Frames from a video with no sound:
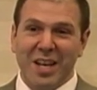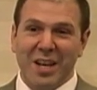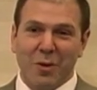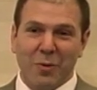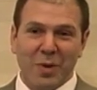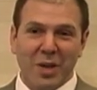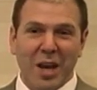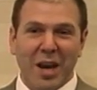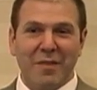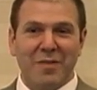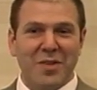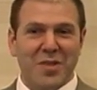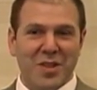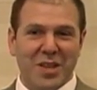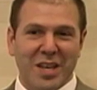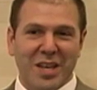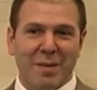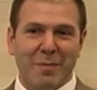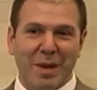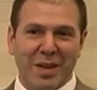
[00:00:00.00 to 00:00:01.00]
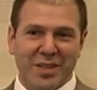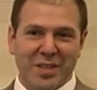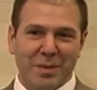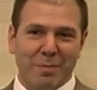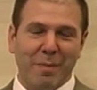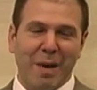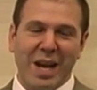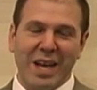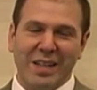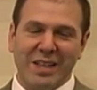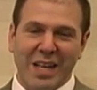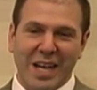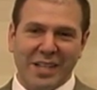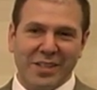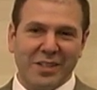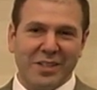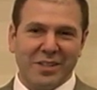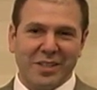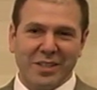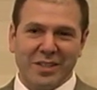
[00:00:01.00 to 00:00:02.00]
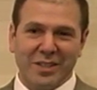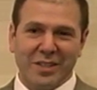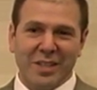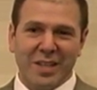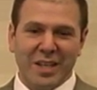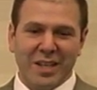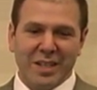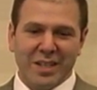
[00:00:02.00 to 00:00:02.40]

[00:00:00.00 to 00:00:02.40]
We often think about these biological